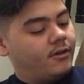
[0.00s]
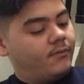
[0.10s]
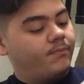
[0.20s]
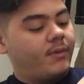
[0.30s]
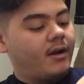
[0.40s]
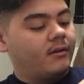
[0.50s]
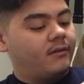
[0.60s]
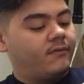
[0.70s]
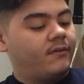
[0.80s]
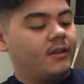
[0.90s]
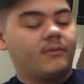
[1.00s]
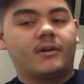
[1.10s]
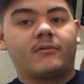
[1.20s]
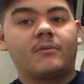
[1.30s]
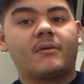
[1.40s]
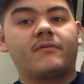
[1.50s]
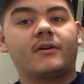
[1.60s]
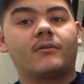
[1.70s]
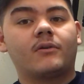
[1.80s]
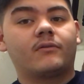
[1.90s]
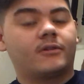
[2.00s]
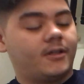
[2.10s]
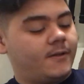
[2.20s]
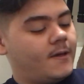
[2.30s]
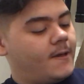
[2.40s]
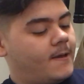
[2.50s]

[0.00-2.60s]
You barely feel it when I run my finger over it.